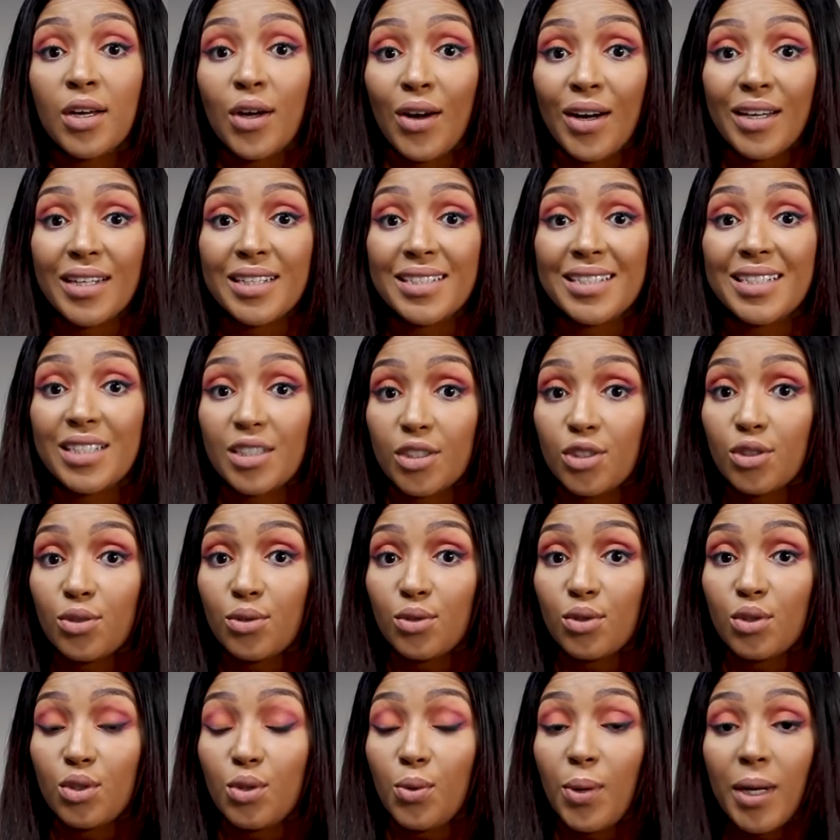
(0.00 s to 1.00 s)
Honestly,
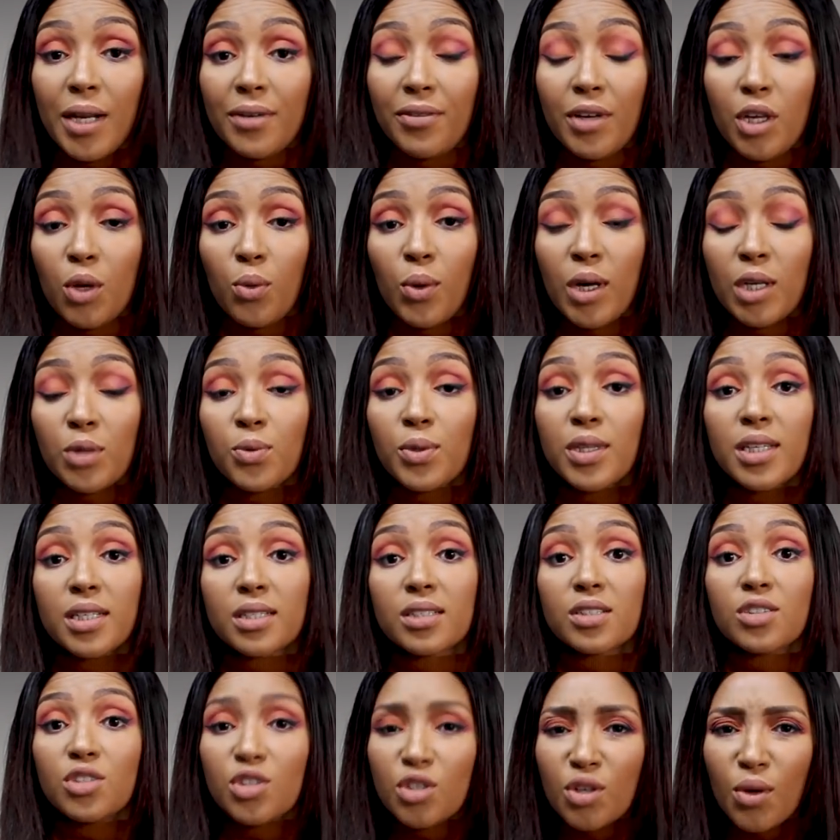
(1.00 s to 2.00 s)
do whatever you want with
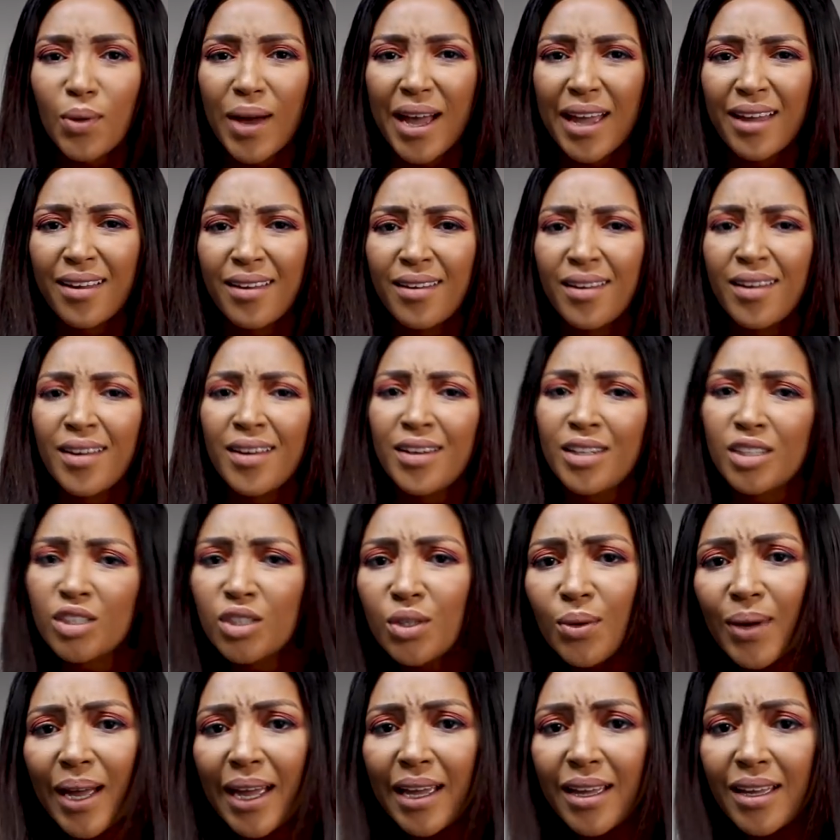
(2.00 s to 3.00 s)
it. Do you know why? You
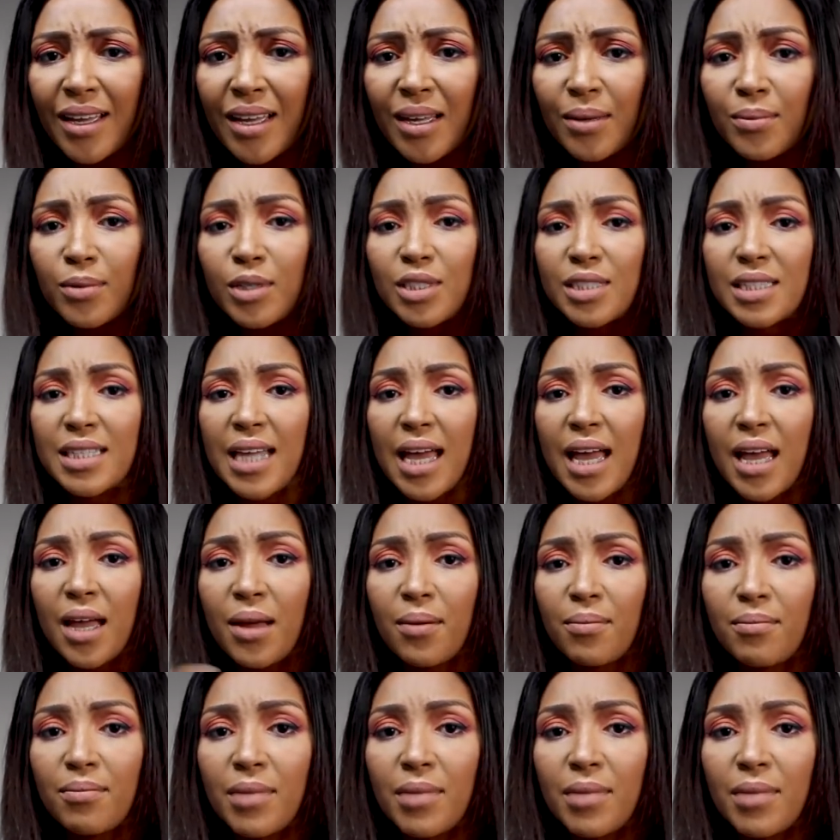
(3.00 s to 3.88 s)
know why? Because I'm